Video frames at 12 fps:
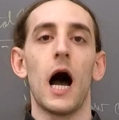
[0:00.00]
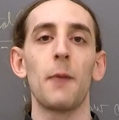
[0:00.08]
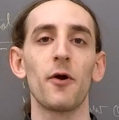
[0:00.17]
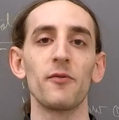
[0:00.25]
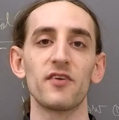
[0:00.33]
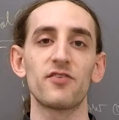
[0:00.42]
I'm
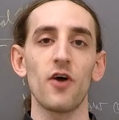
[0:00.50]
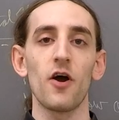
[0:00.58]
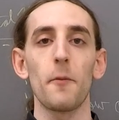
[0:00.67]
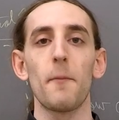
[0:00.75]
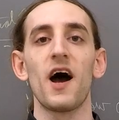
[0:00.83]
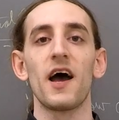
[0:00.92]
going to
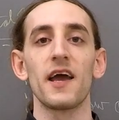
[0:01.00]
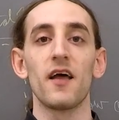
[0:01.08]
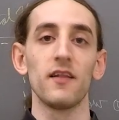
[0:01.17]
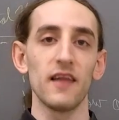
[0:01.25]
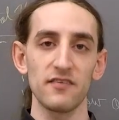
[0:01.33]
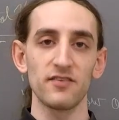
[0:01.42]
start my
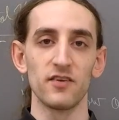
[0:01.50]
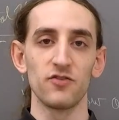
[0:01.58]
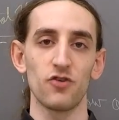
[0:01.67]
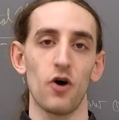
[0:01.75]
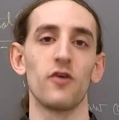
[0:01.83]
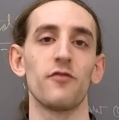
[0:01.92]

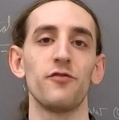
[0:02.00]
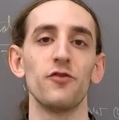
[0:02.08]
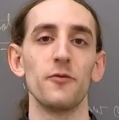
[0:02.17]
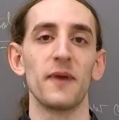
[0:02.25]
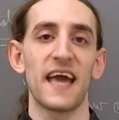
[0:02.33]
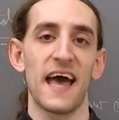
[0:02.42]
lessons on
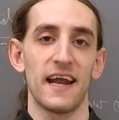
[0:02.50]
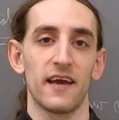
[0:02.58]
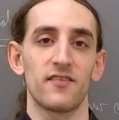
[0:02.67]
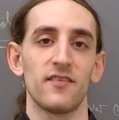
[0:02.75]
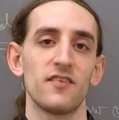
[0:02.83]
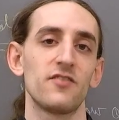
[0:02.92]
fluid
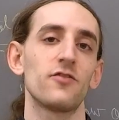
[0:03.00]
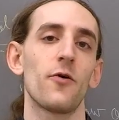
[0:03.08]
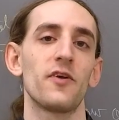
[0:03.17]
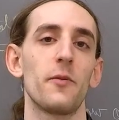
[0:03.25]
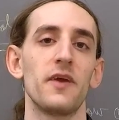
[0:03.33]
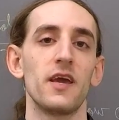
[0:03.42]
mechanics. And this is
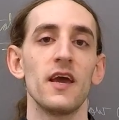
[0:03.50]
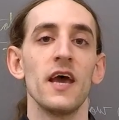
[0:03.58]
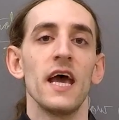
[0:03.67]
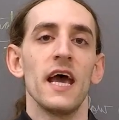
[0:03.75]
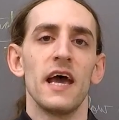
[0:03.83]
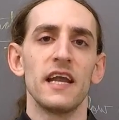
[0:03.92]
going to
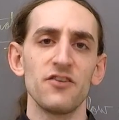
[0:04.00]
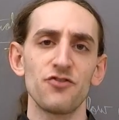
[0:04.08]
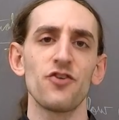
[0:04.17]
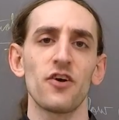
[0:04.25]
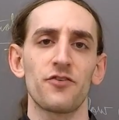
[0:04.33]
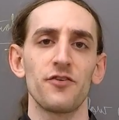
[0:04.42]
be an
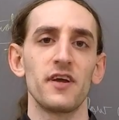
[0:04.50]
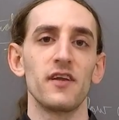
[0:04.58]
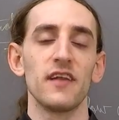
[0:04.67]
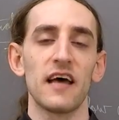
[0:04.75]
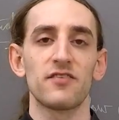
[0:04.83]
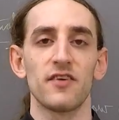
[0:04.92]
introductory
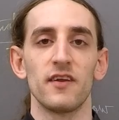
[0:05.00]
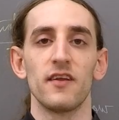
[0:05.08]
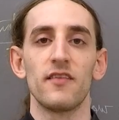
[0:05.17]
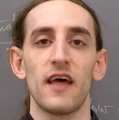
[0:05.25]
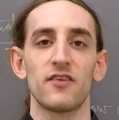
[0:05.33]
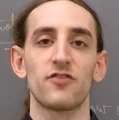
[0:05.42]

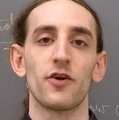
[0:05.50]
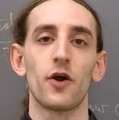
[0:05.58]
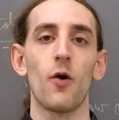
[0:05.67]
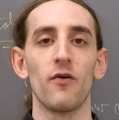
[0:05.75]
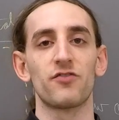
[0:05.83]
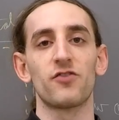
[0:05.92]
lesson that is going to
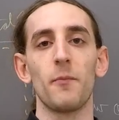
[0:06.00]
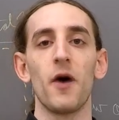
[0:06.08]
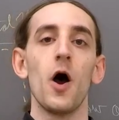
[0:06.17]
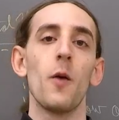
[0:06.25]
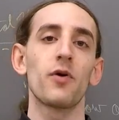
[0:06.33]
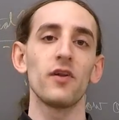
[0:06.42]
go over
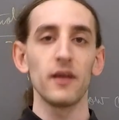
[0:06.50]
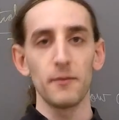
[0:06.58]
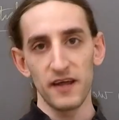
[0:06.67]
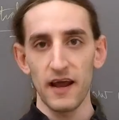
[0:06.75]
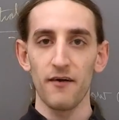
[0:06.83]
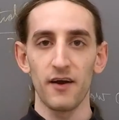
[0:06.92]
some
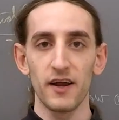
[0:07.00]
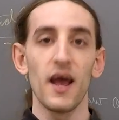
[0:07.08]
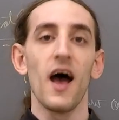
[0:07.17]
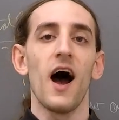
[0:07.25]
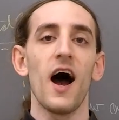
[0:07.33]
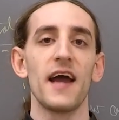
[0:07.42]

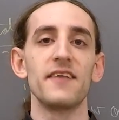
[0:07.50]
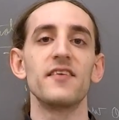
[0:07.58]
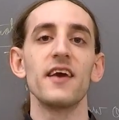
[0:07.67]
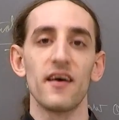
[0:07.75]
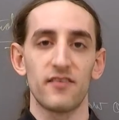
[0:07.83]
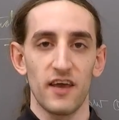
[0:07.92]
preliminary
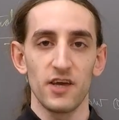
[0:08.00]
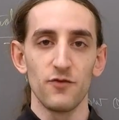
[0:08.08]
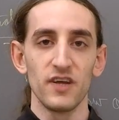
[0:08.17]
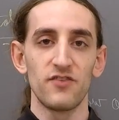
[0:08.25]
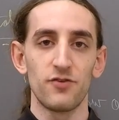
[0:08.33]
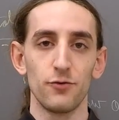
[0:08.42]
ideas that you
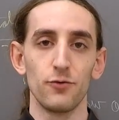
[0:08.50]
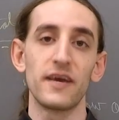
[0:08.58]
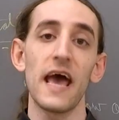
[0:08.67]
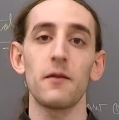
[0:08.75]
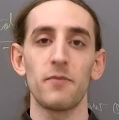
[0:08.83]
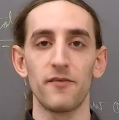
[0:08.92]
need to
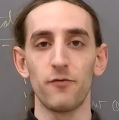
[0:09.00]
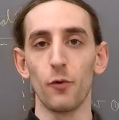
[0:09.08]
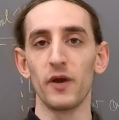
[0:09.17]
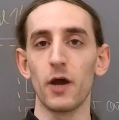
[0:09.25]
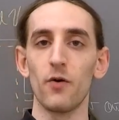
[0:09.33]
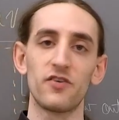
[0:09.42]
get before
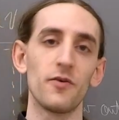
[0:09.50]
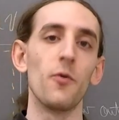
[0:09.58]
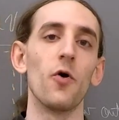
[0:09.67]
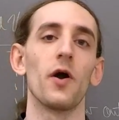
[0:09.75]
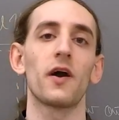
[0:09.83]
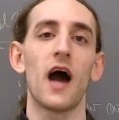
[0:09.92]
we go into
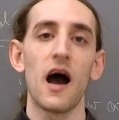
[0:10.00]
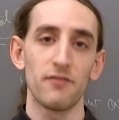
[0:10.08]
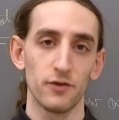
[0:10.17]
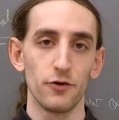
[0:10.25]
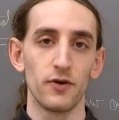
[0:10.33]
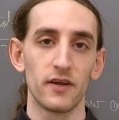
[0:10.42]
more
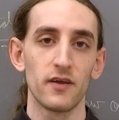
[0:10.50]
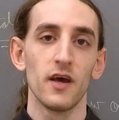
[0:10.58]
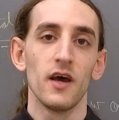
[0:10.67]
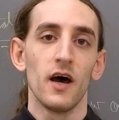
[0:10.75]
convoluted